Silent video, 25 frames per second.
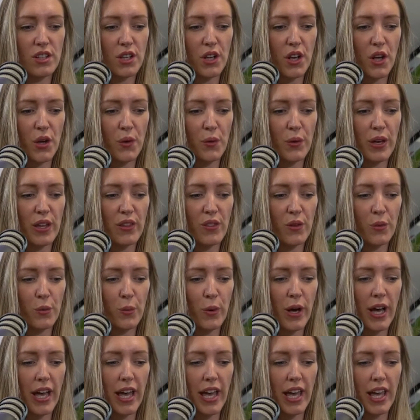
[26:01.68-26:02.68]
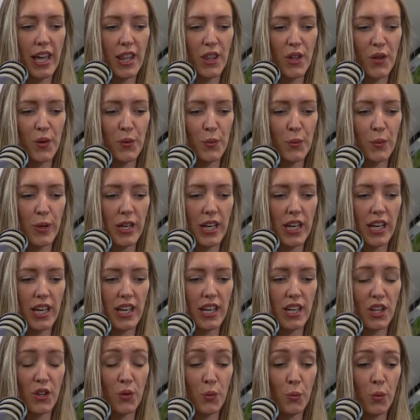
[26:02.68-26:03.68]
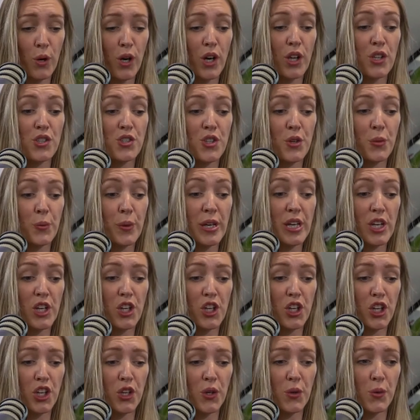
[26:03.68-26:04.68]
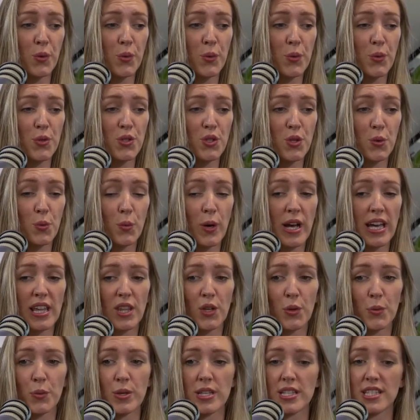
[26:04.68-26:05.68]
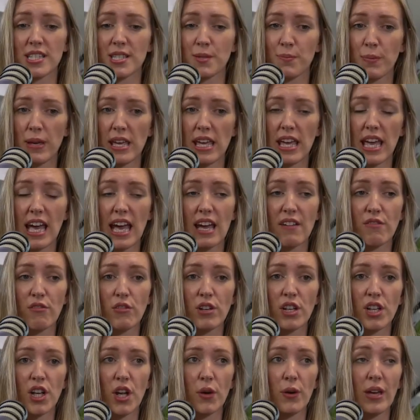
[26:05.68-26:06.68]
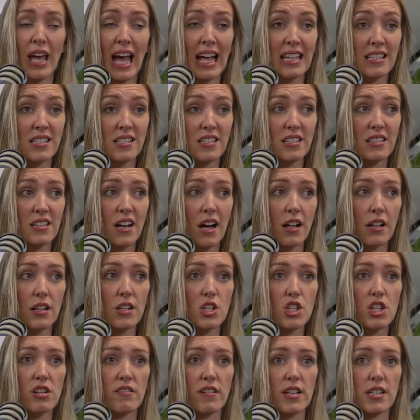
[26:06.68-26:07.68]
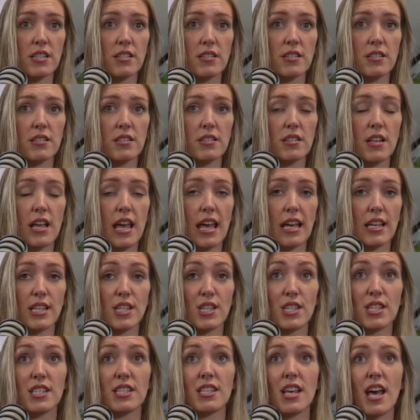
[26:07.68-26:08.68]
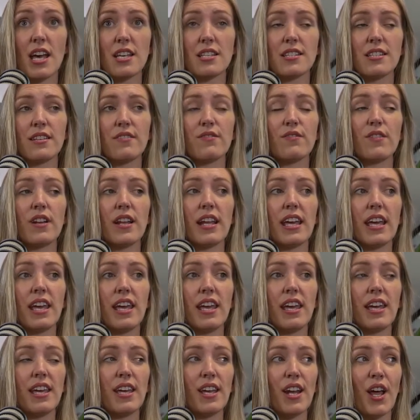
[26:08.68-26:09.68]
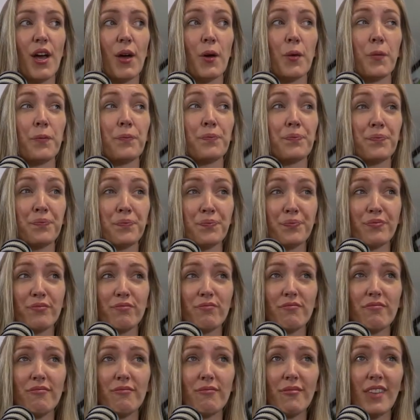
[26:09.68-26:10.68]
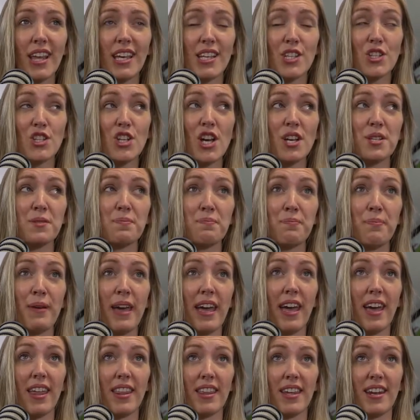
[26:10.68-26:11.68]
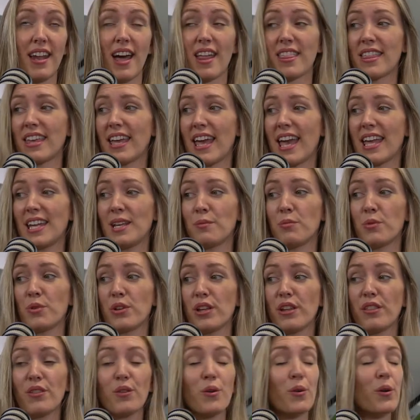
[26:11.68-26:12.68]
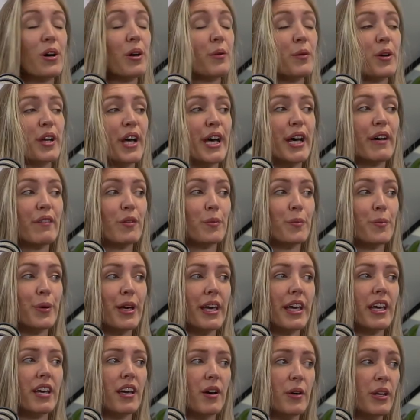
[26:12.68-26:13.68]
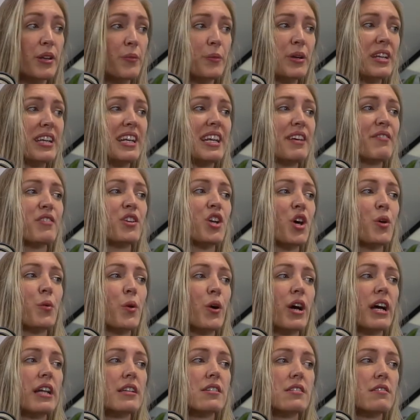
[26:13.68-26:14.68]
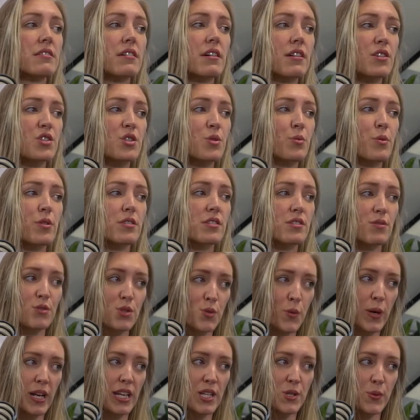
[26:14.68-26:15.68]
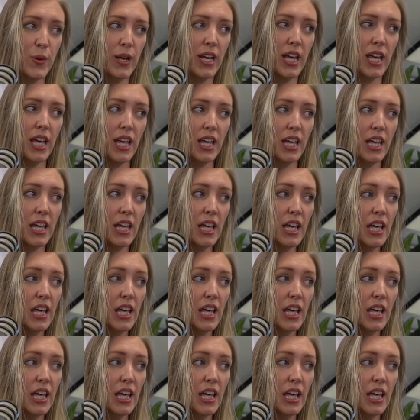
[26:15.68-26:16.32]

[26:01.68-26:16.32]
you know in the way that we the words that we can use the way that we speak every you know cancel culture is excessively you know it's just bigger than I think anybody thought it would ever be. we didn't even it, know what cancel culture was till 2020.